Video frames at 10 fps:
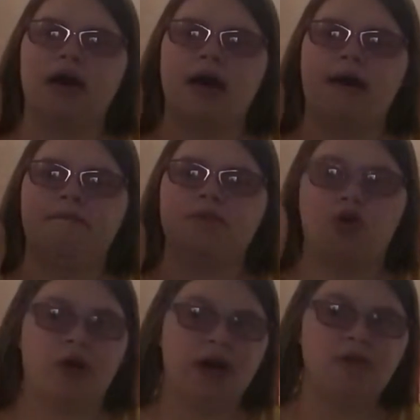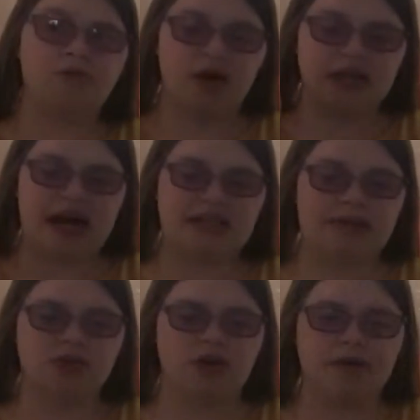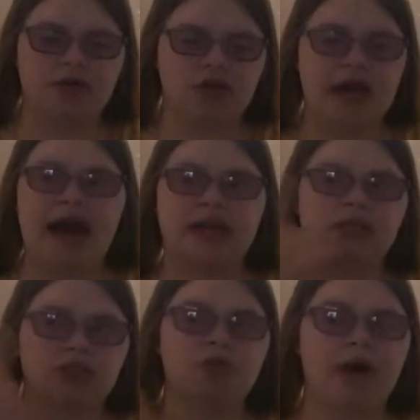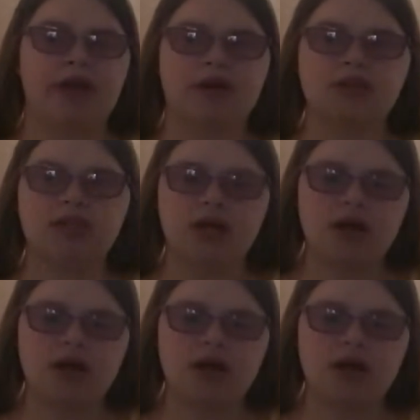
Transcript: um, Oreo. One cat's name is Oreo, but she has two others.